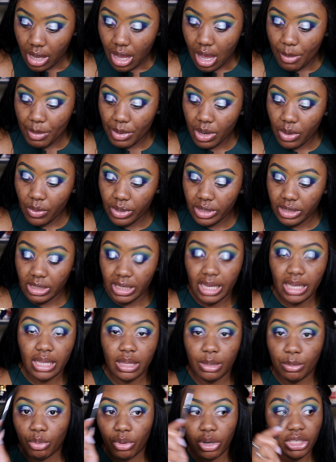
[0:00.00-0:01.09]
I'm gonna go ahead and
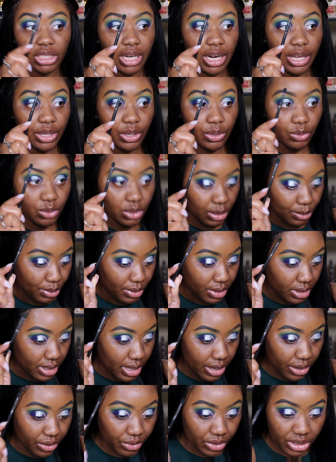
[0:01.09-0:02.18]
take the brush that I used to put
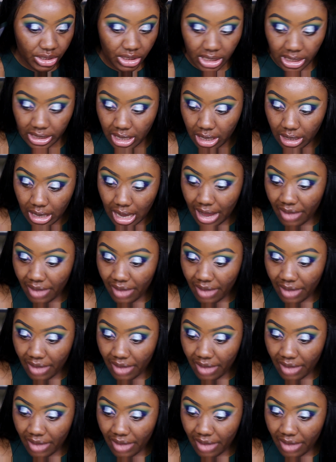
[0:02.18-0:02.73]
that green shade down.